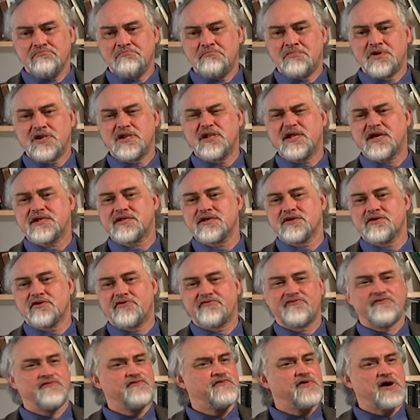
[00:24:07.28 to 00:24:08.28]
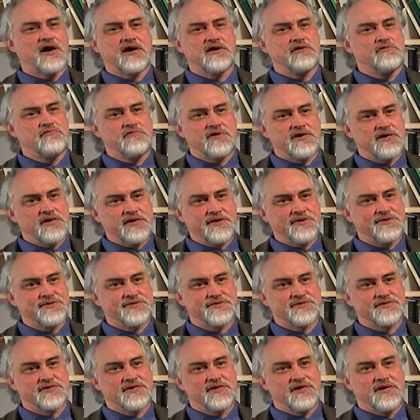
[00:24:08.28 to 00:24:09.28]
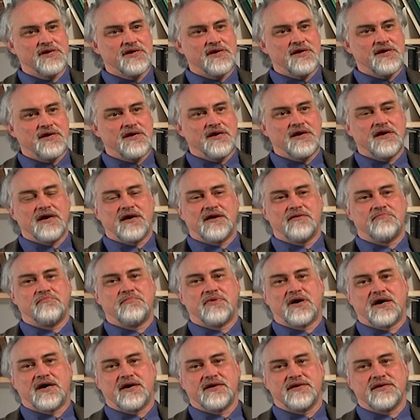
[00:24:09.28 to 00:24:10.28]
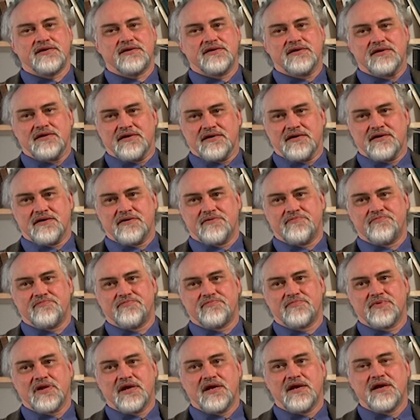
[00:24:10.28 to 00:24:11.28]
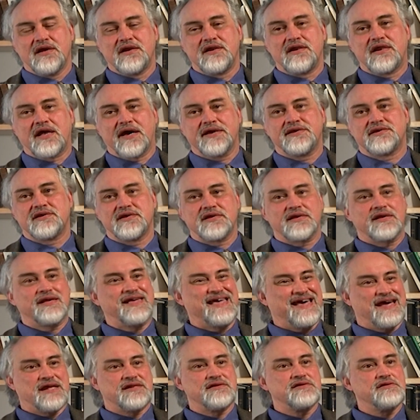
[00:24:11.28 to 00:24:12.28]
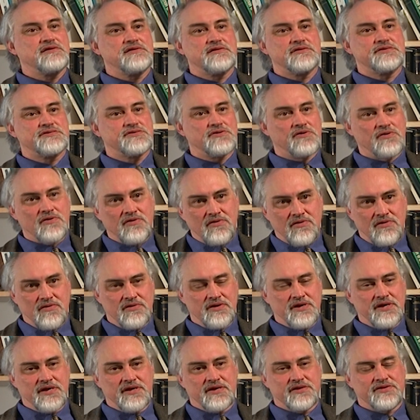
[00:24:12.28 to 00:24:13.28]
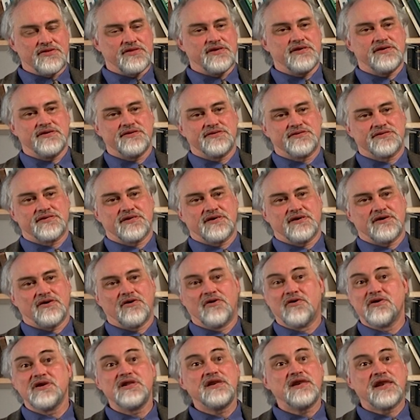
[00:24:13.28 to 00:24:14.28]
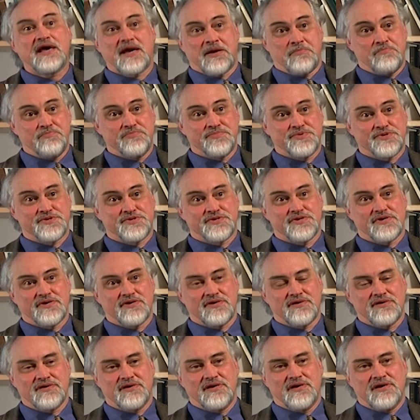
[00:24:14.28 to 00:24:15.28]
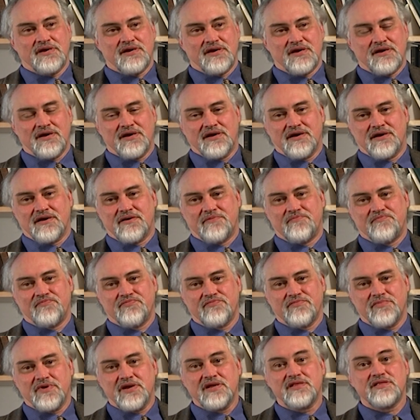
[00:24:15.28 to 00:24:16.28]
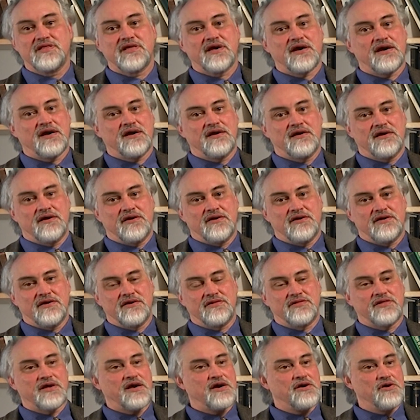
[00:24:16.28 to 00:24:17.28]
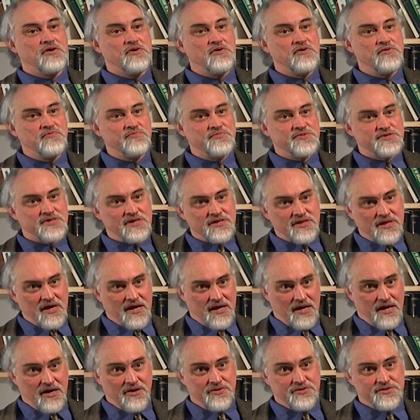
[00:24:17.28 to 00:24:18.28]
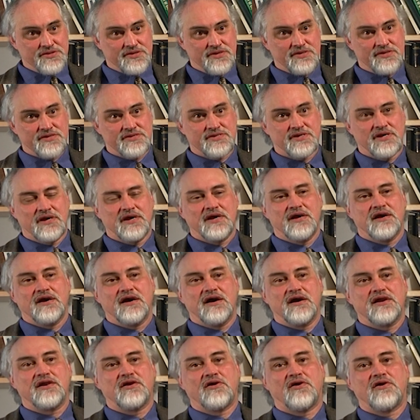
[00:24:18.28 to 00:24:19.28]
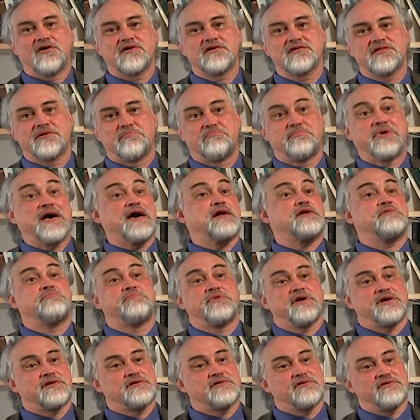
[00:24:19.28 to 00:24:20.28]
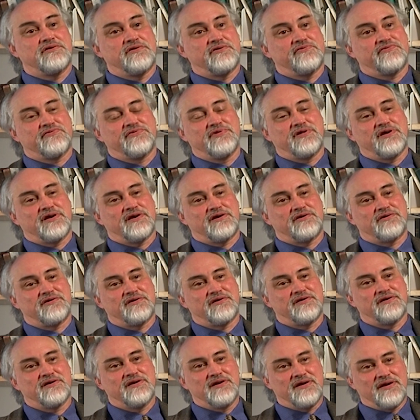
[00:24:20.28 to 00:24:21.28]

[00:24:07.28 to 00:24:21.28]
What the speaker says: letting off fireworks, by lighting candles or these oil lamps in their homes, in their houses, along the parapet of their